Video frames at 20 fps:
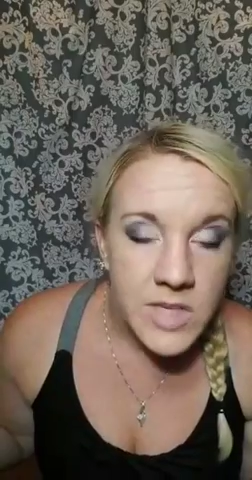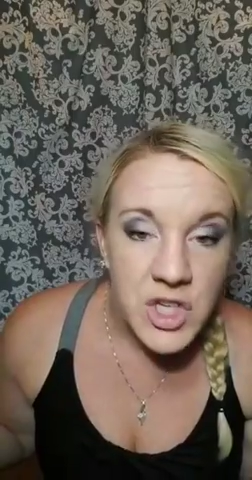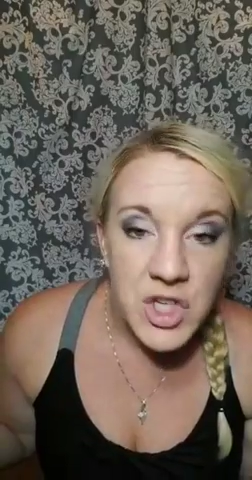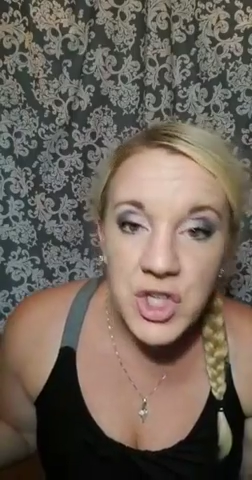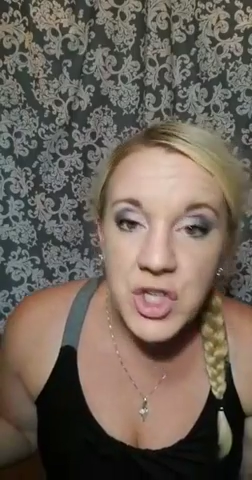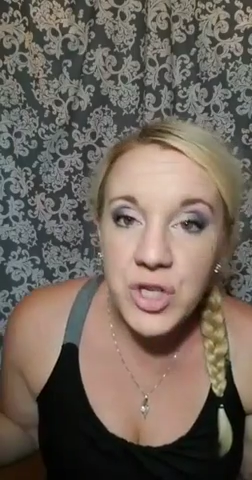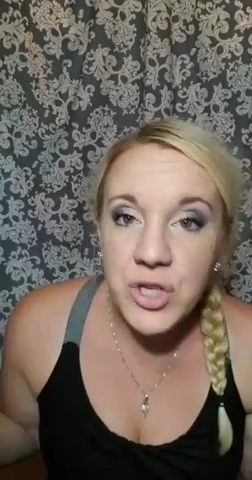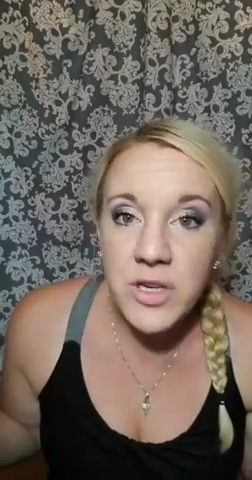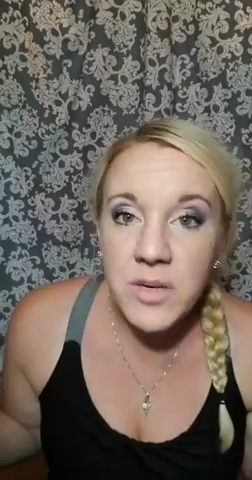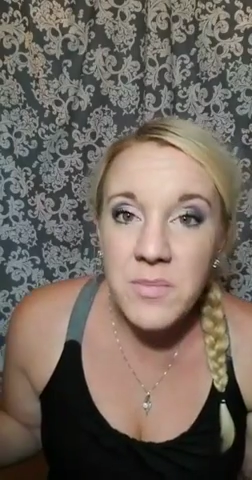
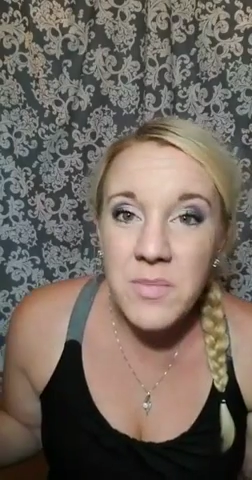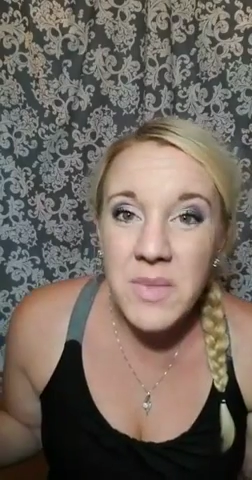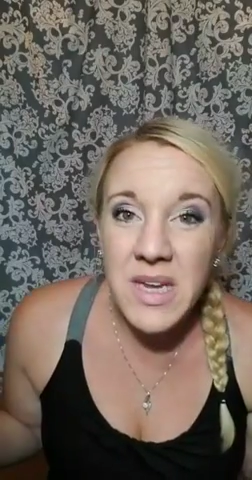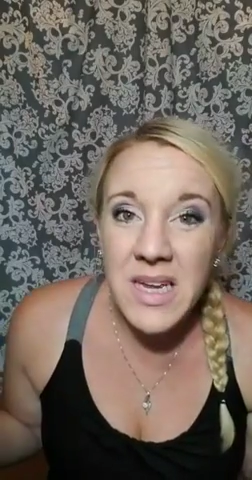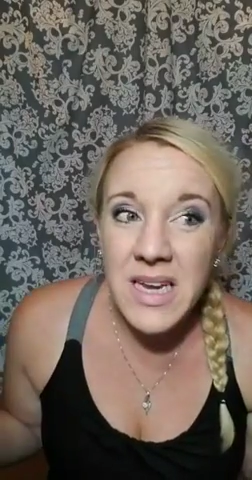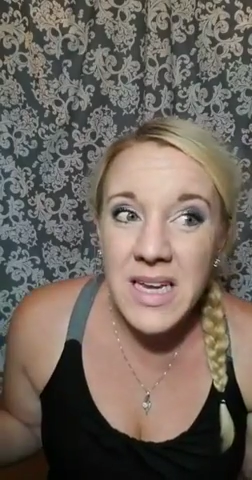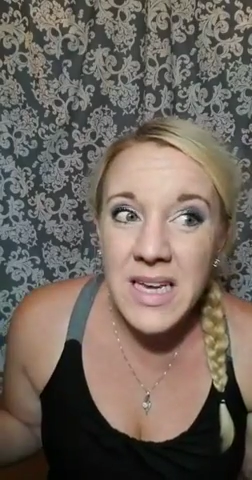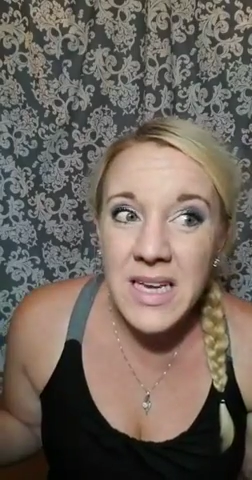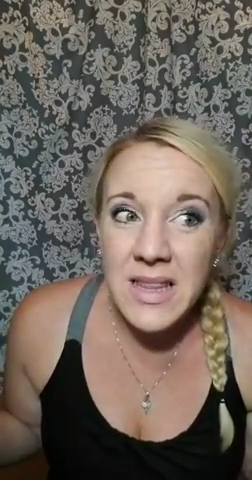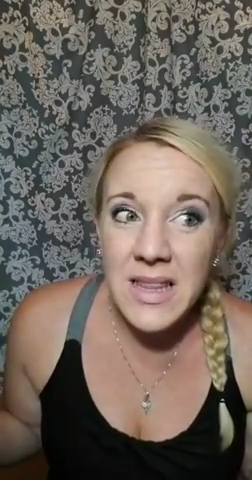Should
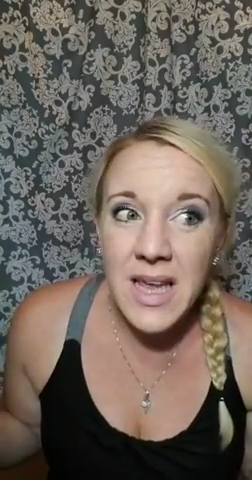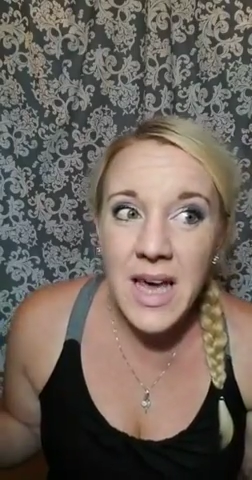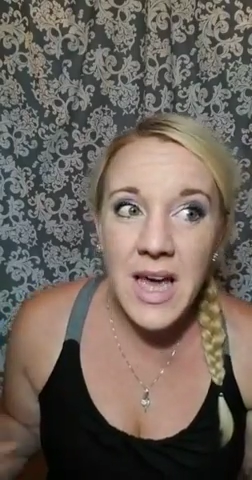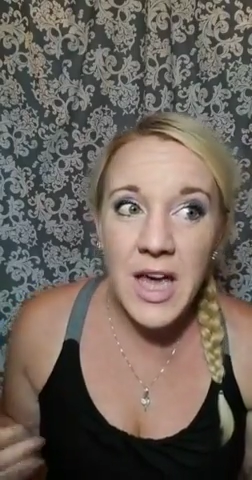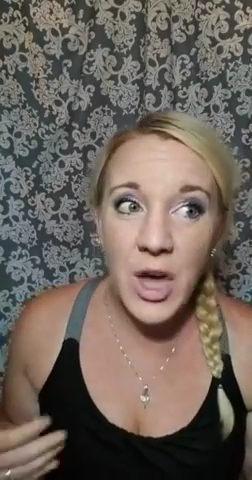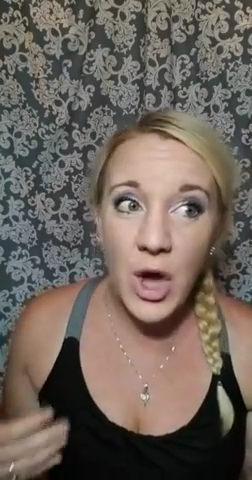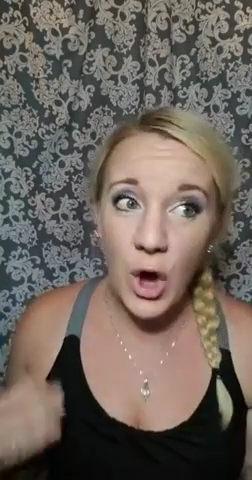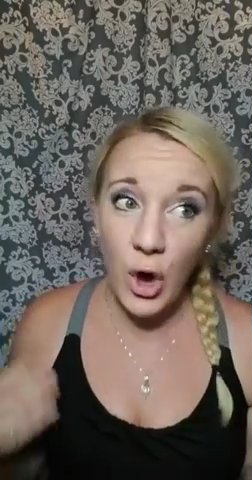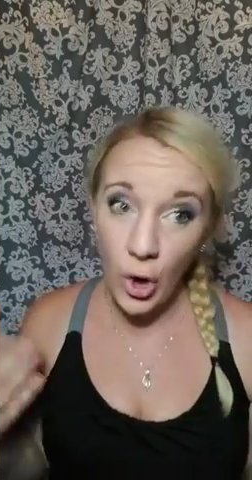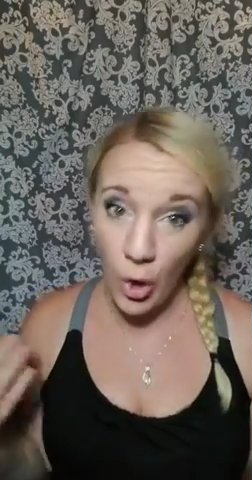meaning
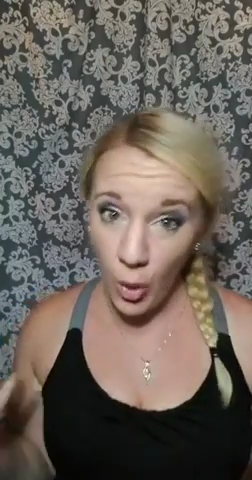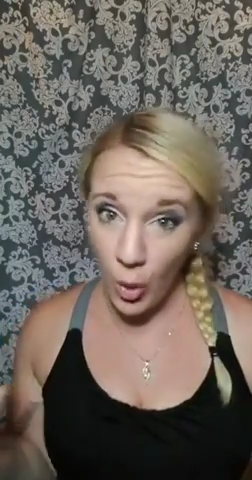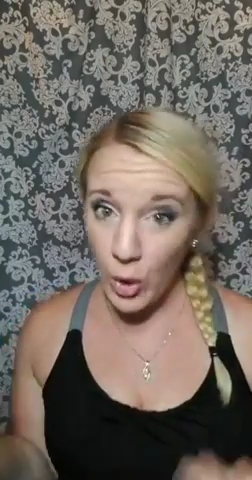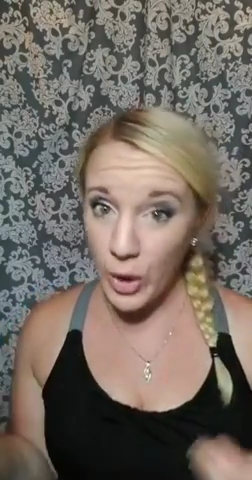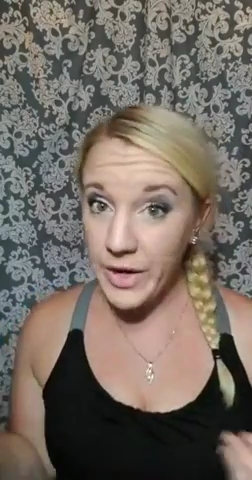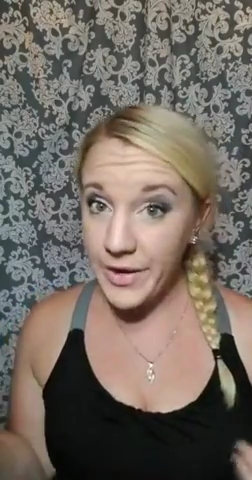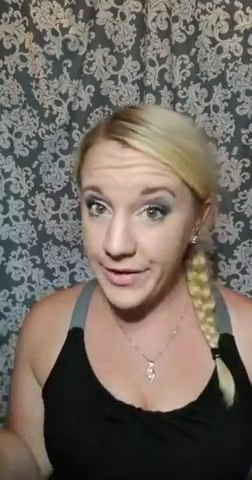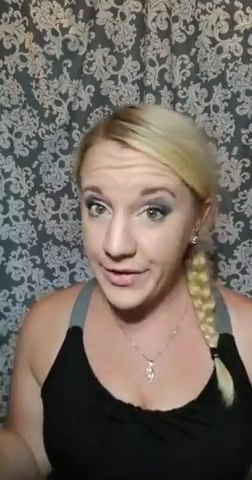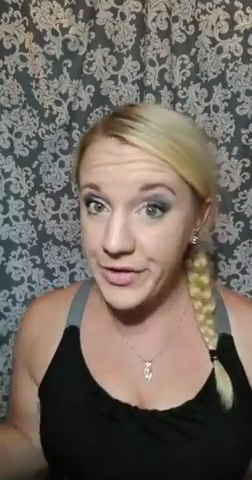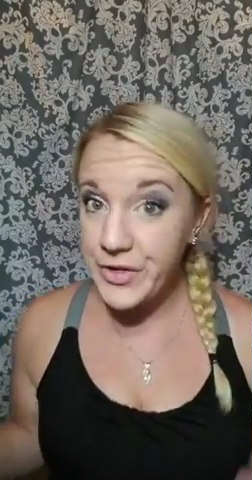like
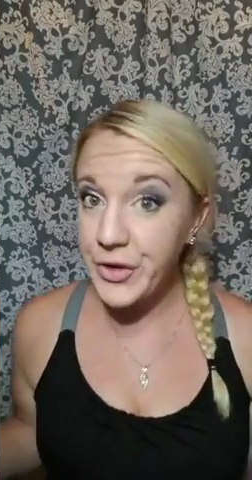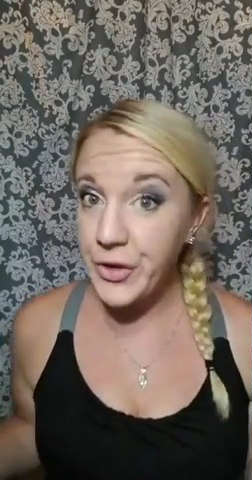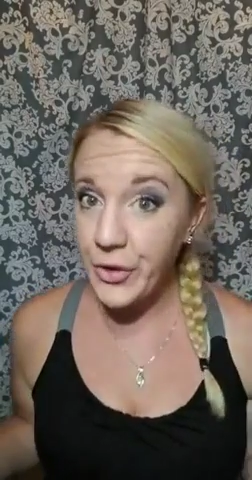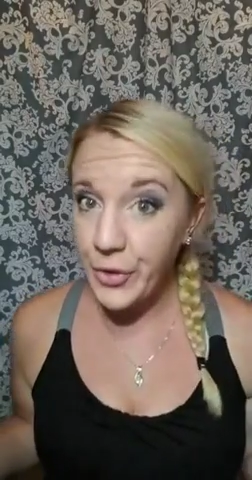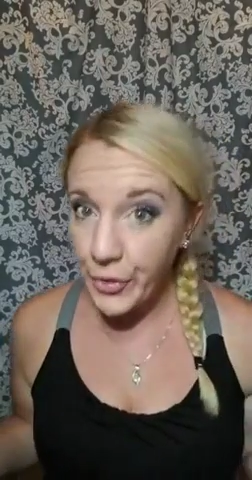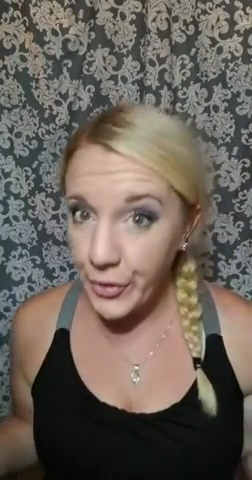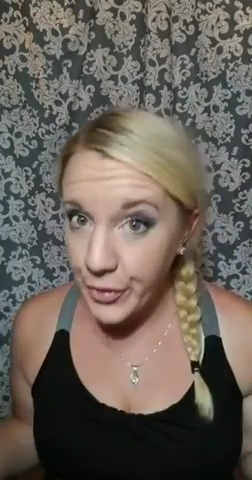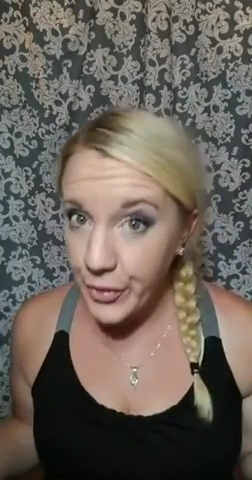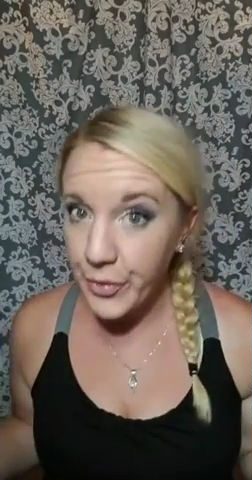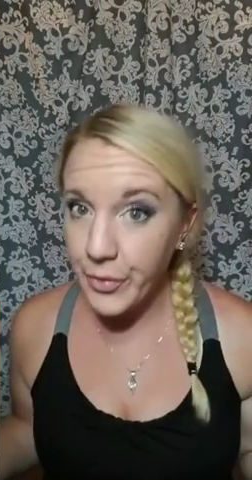according to
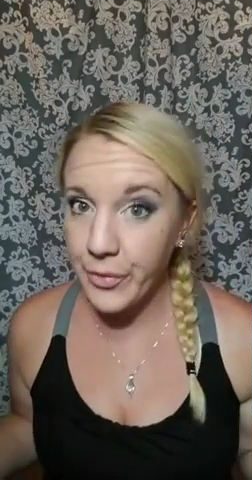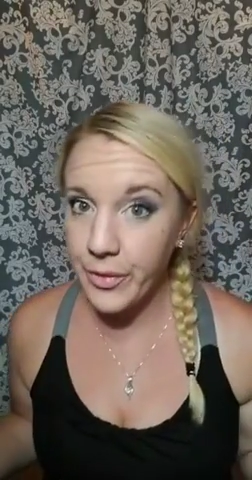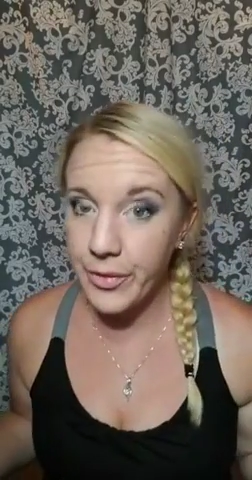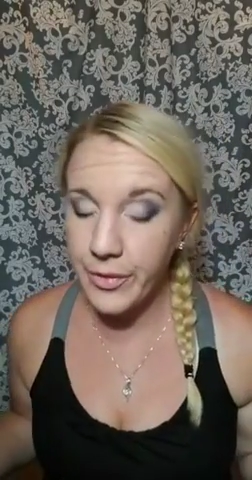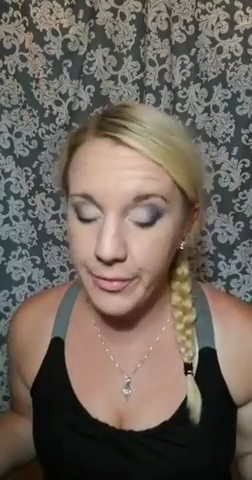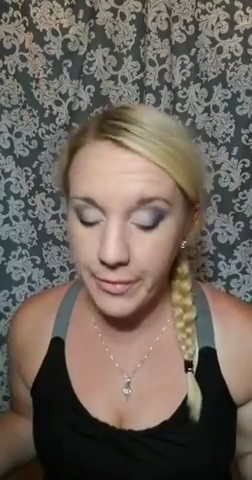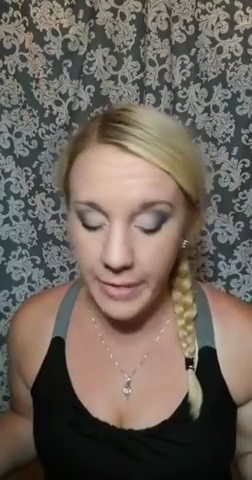who,